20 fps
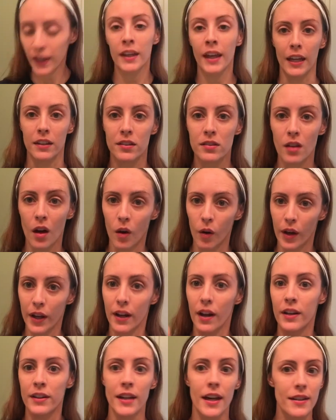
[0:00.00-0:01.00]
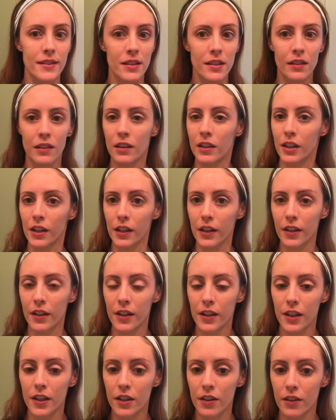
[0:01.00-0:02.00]
Okay, so it doesn't look
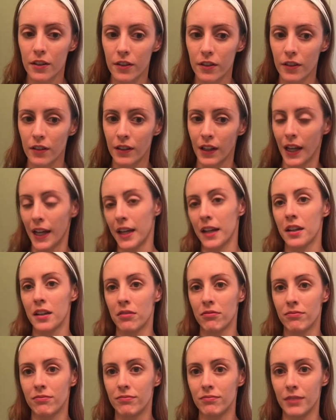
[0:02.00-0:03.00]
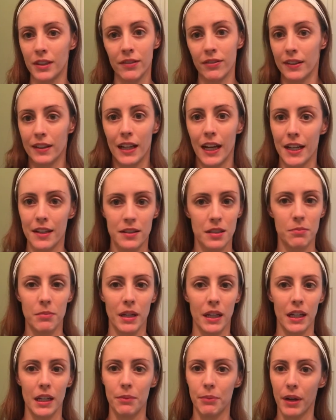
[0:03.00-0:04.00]
like even light to
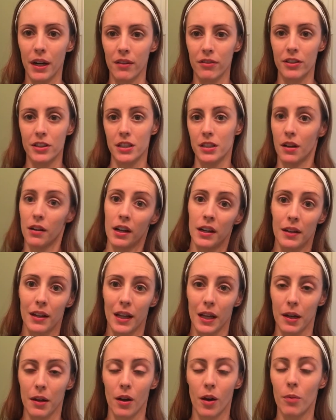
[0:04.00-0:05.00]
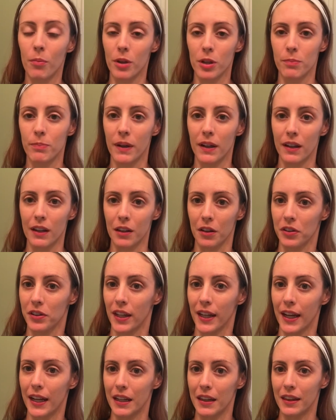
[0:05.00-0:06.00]
medium coverage. It like almost barely looks
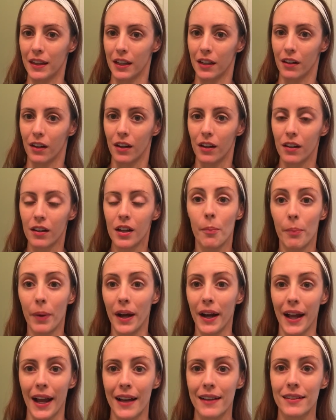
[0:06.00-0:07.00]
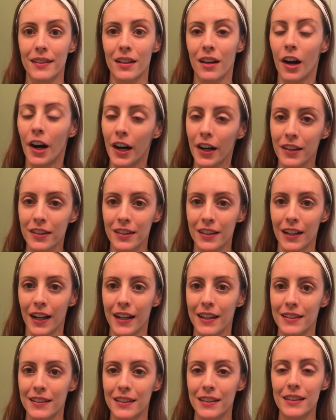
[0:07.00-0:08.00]
like anything at all. But as it
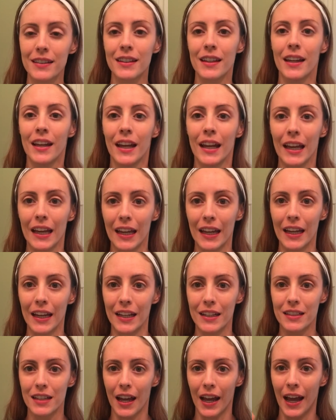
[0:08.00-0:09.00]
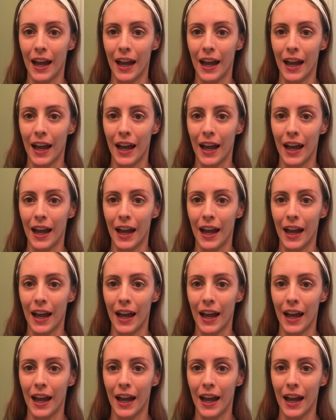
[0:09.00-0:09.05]
oxidizes, it